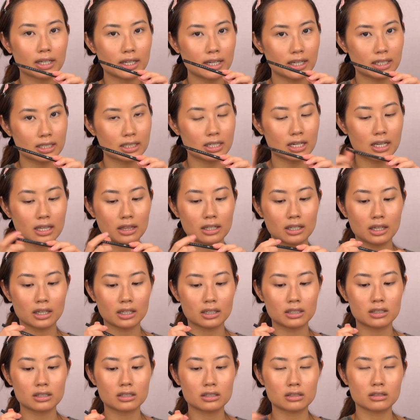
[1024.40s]
connected at the
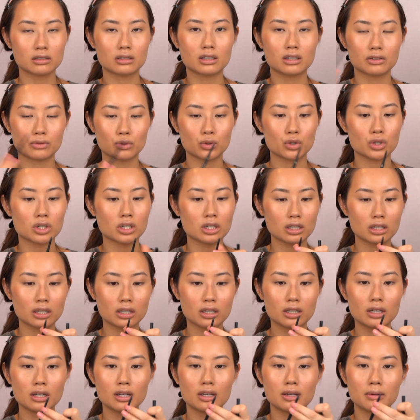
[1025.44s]
end, unfortunately,
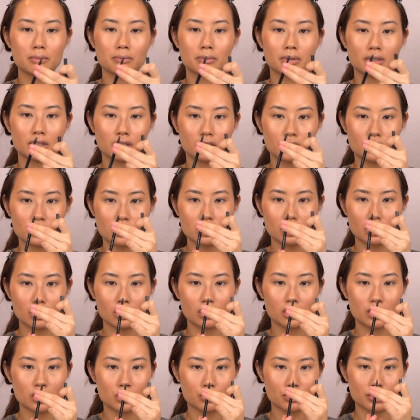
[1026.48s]
but I just
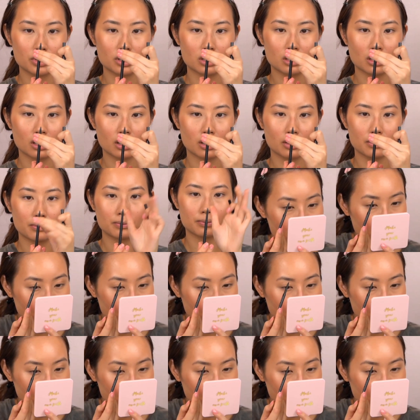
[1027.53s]
slowly twist it up.